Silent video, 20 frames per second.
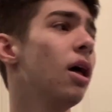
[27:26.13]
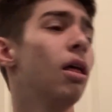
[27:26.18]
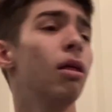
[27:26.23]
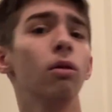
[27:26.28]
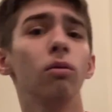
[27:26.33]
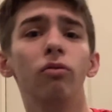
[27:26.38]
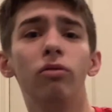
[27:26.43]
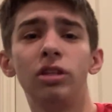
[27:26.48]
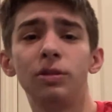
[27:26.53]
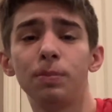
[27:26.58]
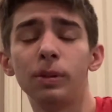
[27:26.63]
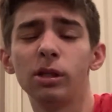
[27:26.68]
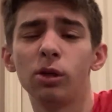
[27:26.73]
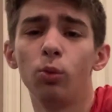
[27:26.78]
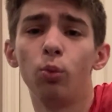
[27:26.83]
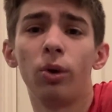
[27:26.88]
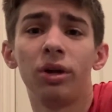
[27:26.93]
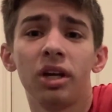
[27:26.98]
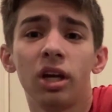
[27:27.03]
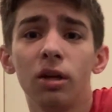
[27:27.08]
The Speed and
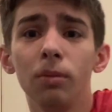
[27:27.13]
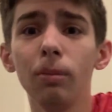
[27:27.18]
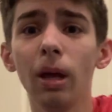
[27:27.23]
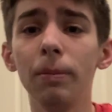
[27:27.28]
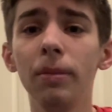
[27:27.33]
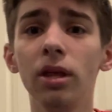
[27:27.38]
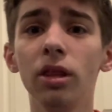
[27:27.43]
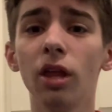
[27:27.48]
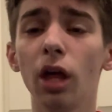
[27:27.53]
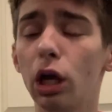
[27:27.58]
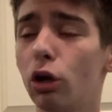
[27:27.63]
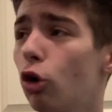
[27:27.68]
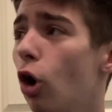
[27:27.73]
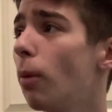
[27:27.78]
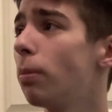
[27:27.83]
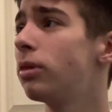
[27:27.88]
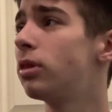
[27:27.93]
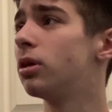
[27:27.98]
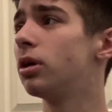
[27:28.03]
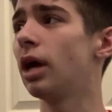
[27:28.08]
Wiccan, maybe they grow
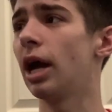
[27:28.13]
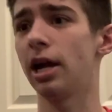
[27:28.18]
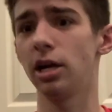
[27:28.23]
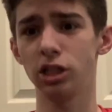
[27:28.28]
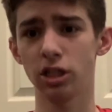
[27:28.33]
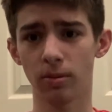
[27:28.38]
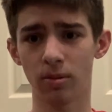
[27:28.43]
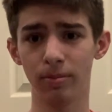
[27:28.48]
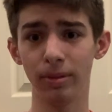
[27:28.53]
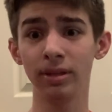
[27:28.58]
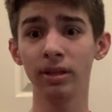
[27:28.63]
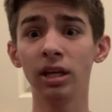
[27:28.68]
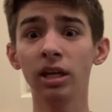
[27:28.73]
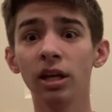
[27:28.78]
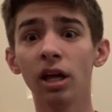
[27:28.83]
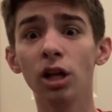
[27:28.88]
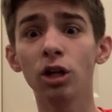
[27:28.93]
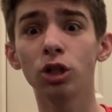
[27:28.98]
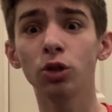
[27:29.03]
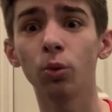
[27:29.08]
up to age enough to be
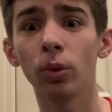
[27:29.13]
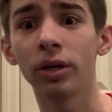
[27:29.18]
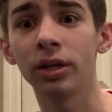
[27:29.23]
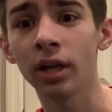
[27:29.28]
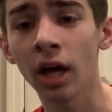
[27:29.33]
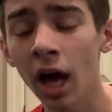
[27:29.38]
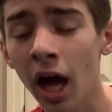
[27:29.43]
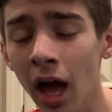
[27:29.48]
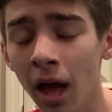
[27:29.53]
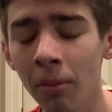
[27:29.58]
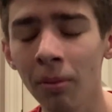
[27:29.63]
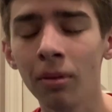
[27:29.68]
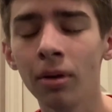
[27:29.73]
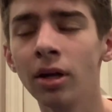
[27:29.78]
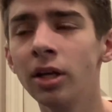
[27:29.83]
teenagers one time,